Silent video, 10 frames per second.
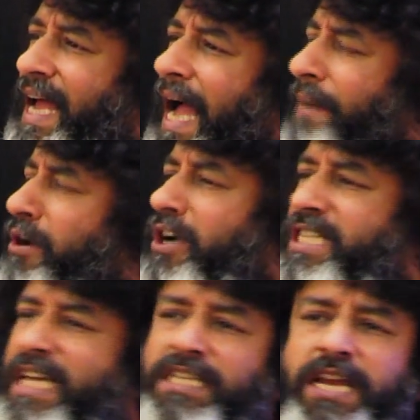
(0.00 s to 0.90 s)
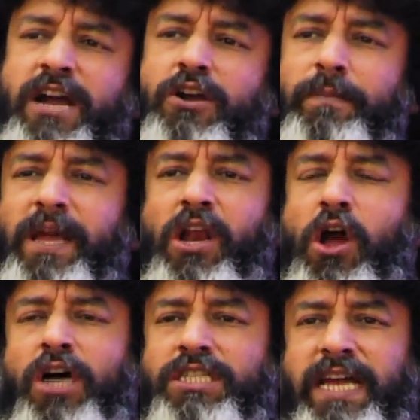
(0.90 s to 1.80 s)
I'm not just here to be
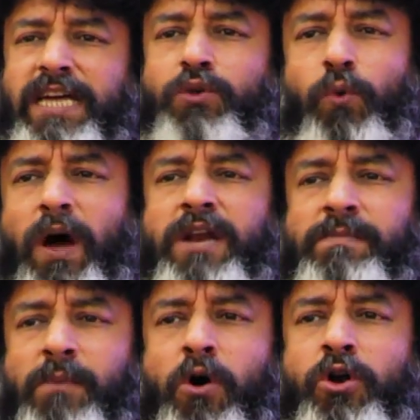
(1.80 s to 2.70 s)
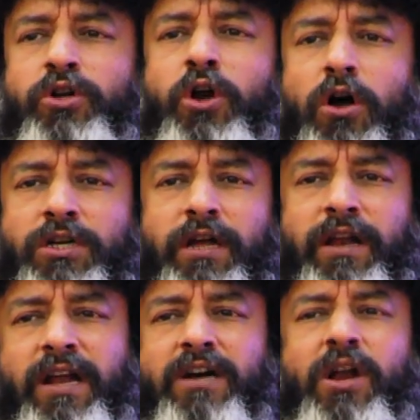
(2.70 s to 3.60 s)
lost as one more
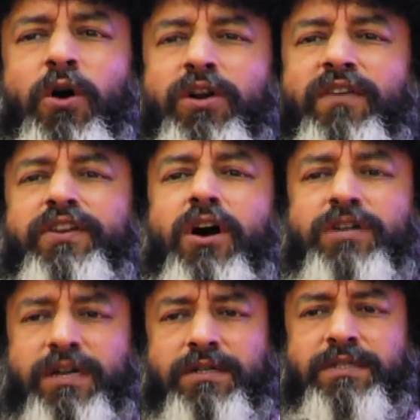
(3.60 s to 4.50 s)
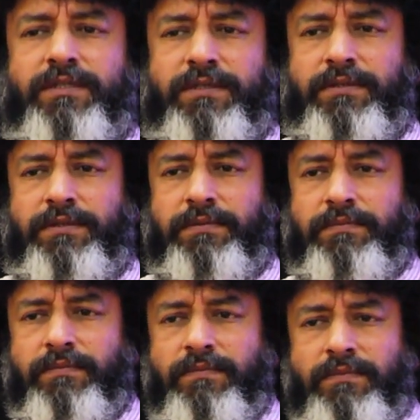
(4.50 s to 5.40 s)
doctor in a crowd of doctors.
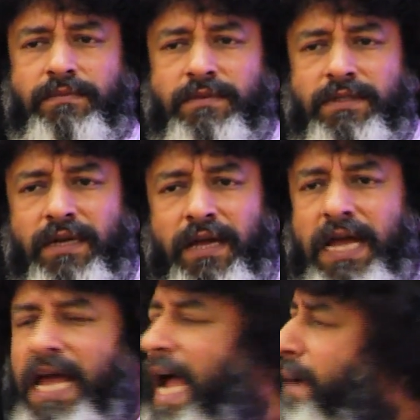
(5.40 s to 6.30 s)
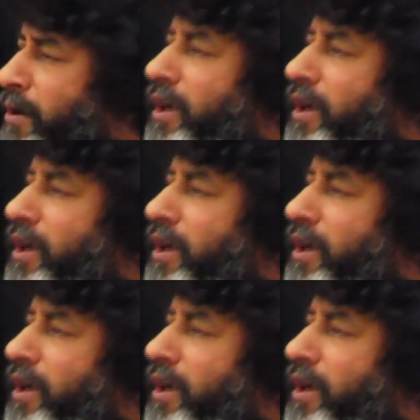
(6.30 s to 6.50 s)
I'm